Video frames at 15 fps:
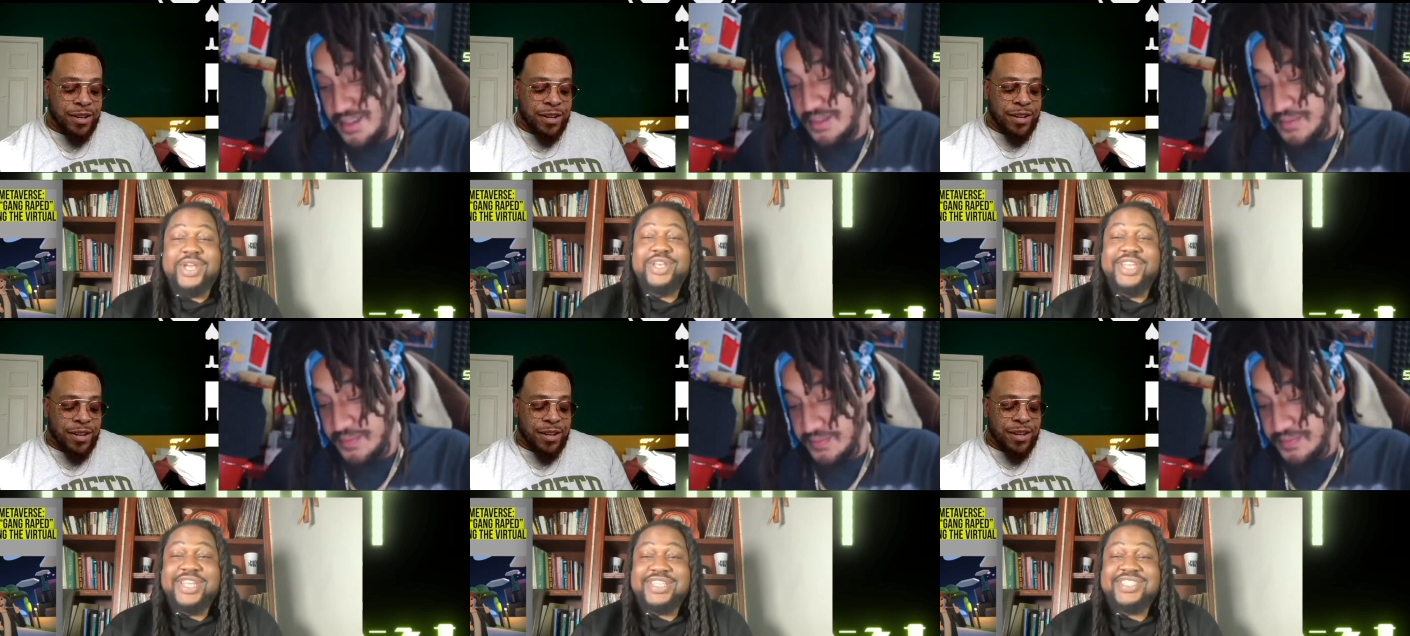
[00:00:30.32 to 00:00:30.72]
Speaker 1: the,
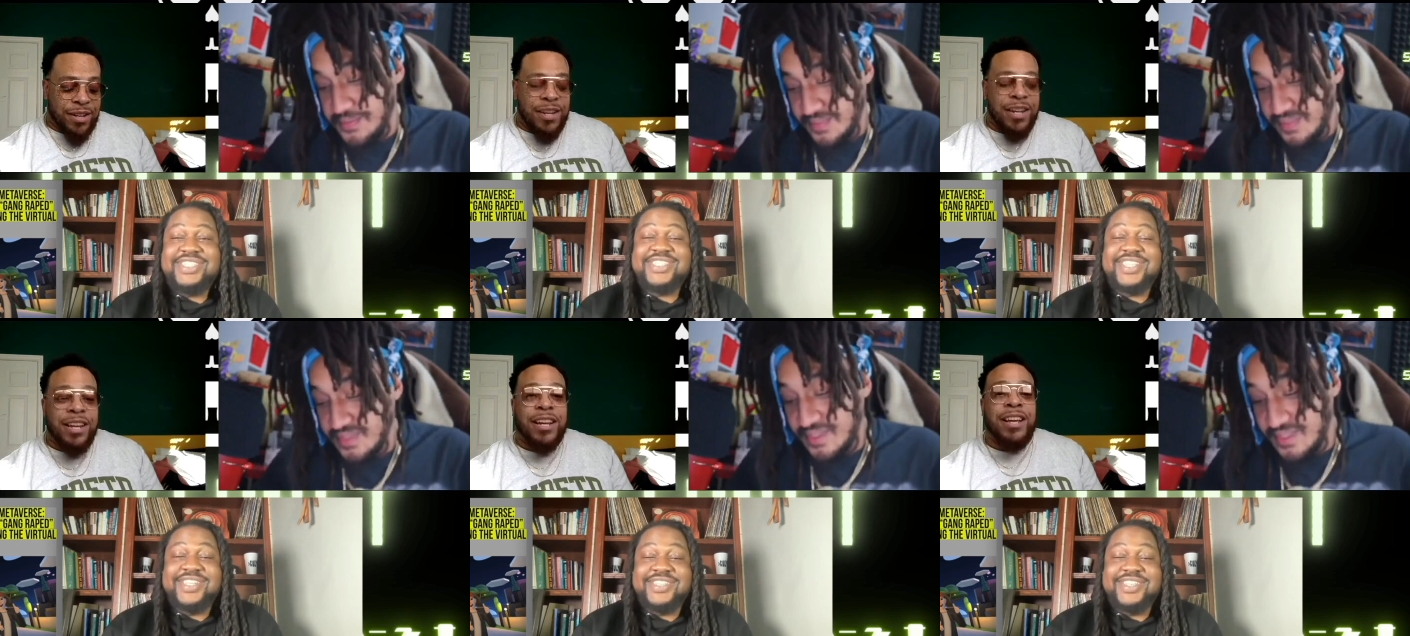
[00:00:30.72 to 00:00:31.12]
this is
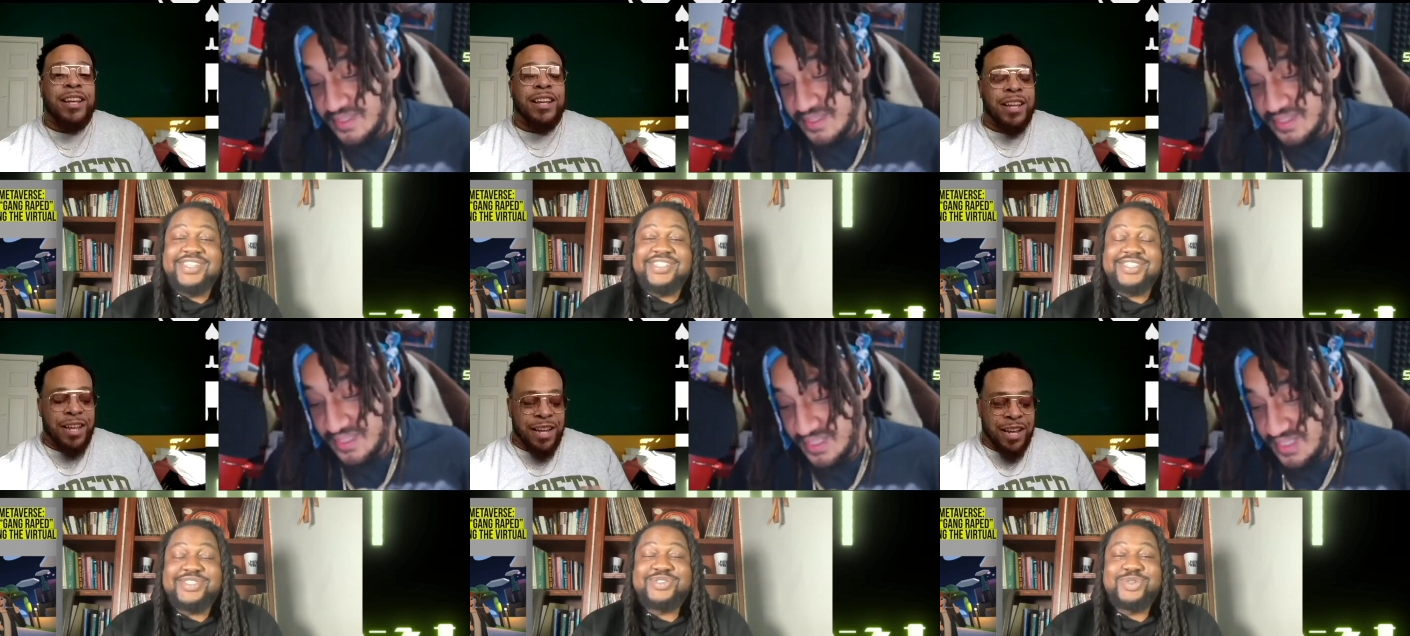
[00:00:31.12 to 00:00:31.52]
the this
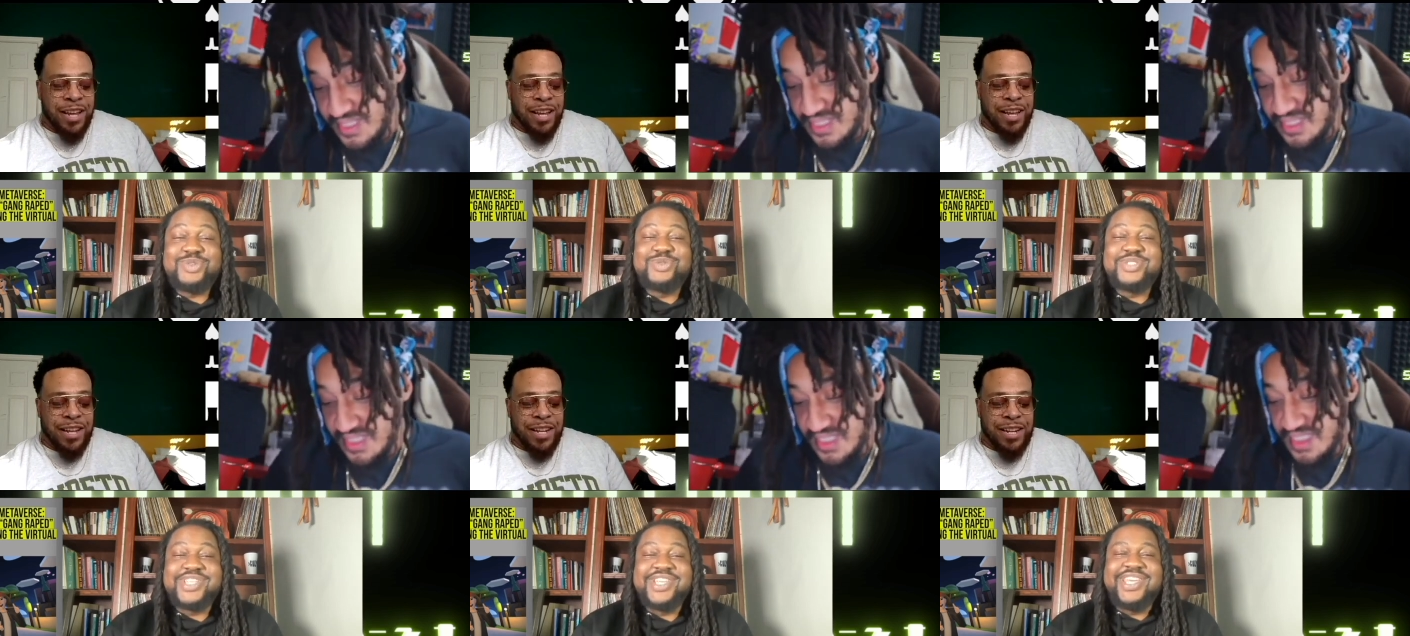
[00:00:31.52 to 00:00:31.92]
is who's
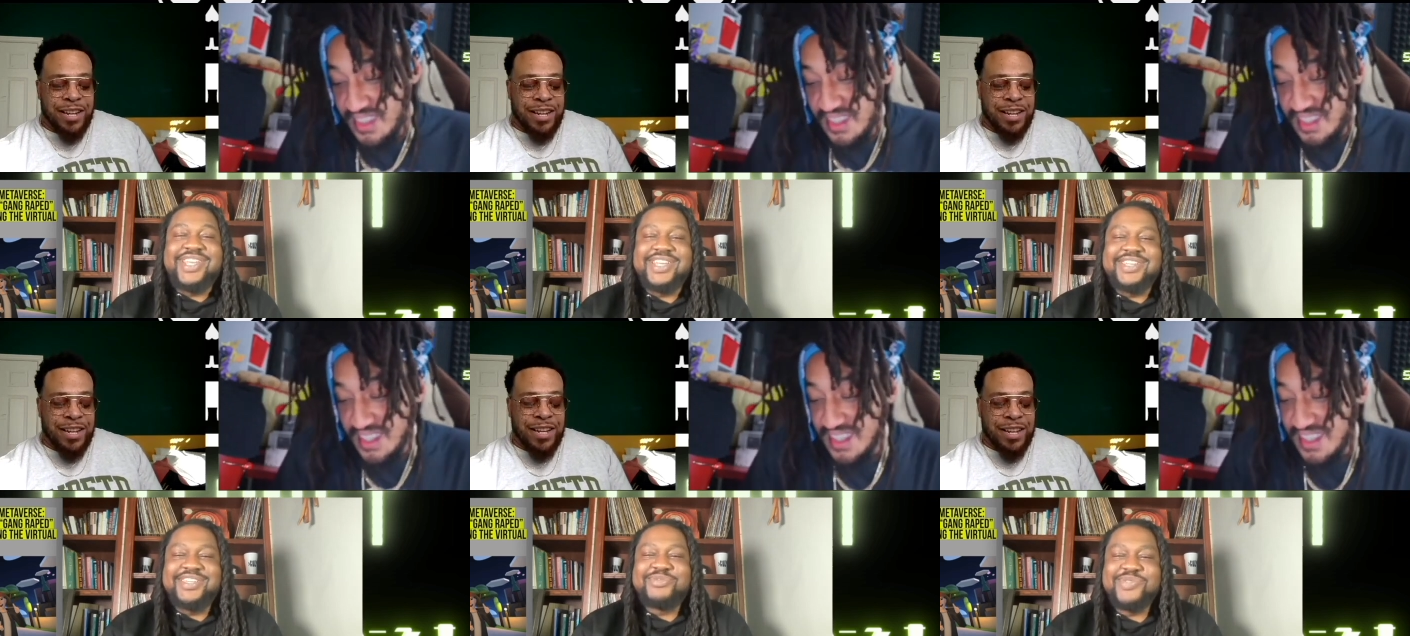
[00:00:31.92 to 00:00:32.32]
leading
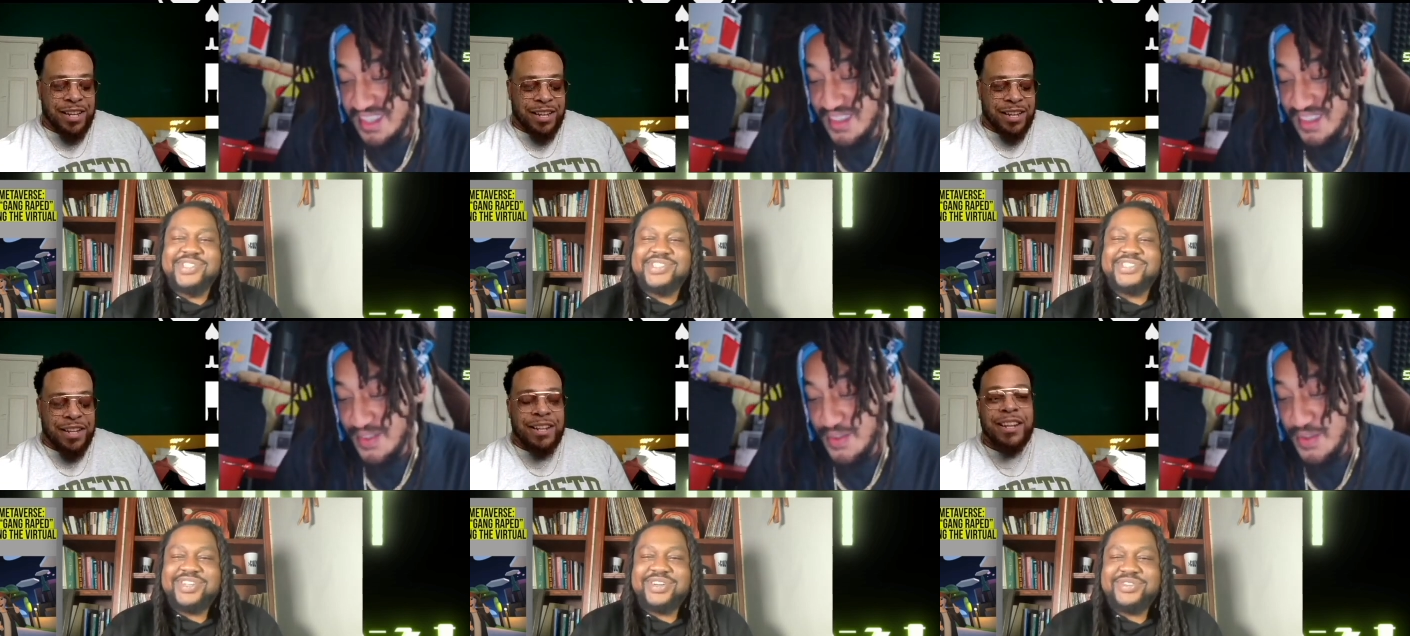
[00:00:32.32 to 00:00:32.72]
the
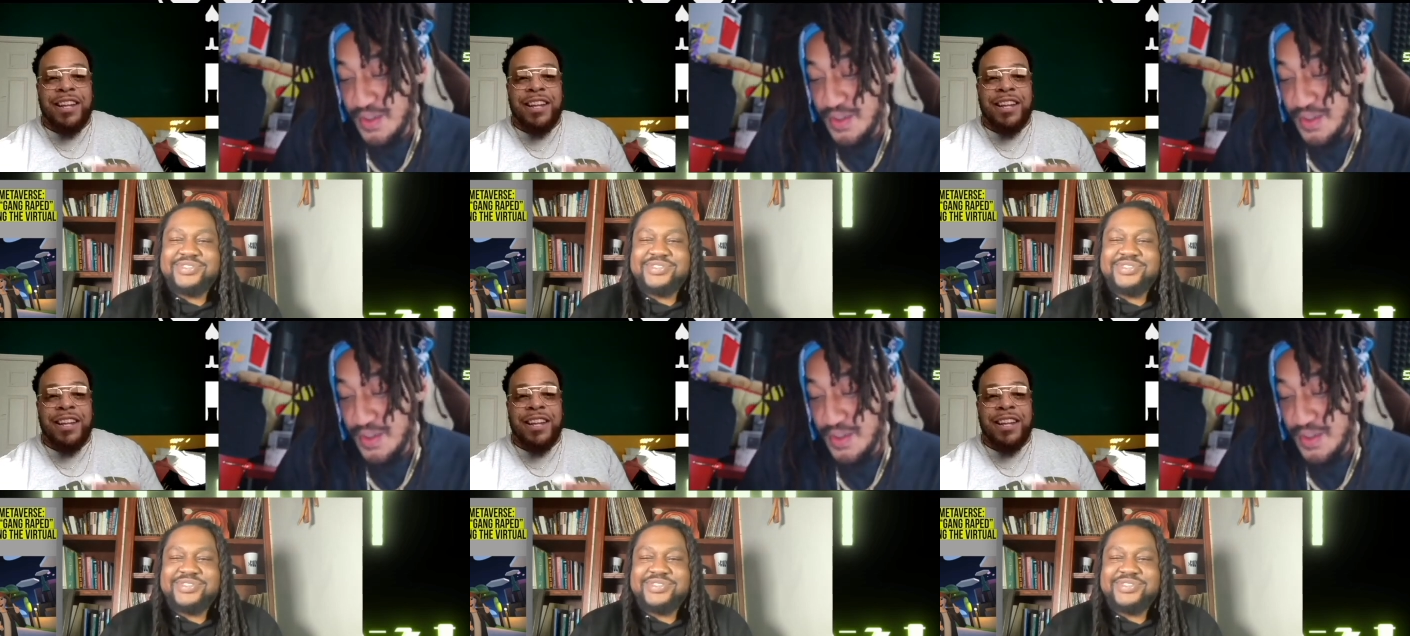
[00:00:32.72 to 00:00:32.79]
research.